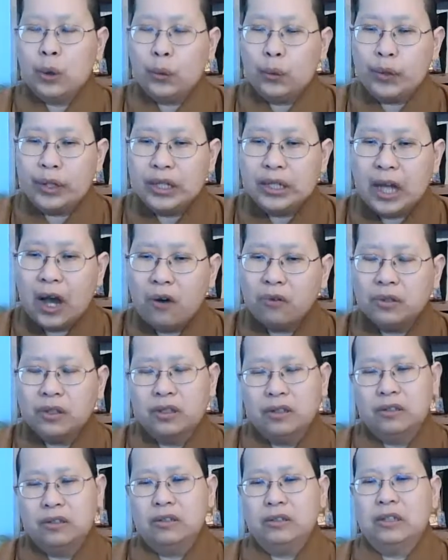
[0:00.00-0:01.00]

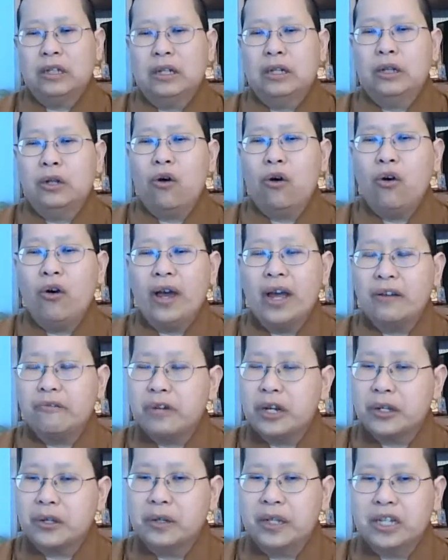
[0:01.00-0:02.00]
without the law and
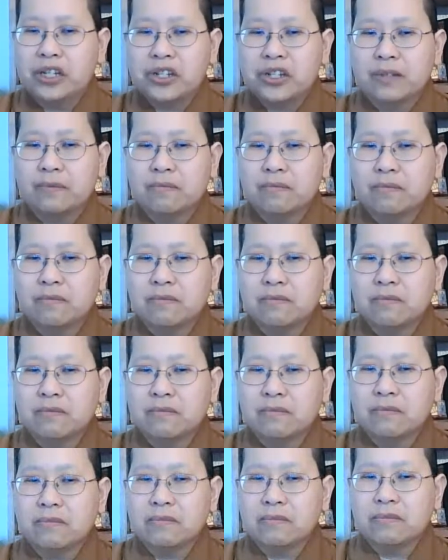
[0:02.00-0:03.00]
regulation,
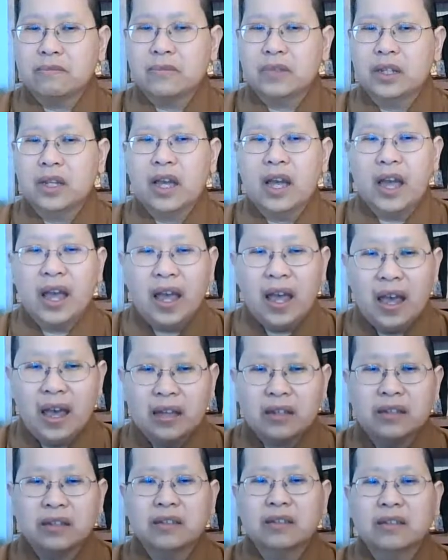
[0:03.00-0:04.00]

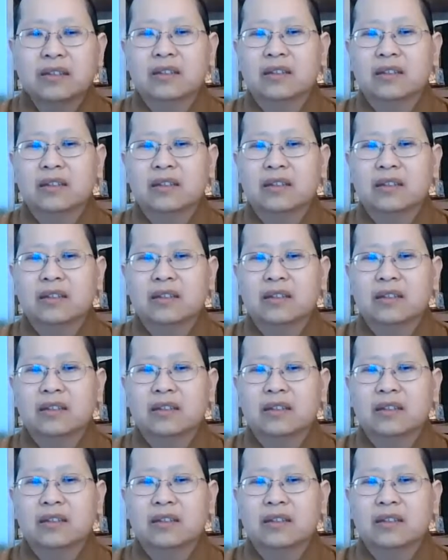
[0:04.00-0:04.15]
and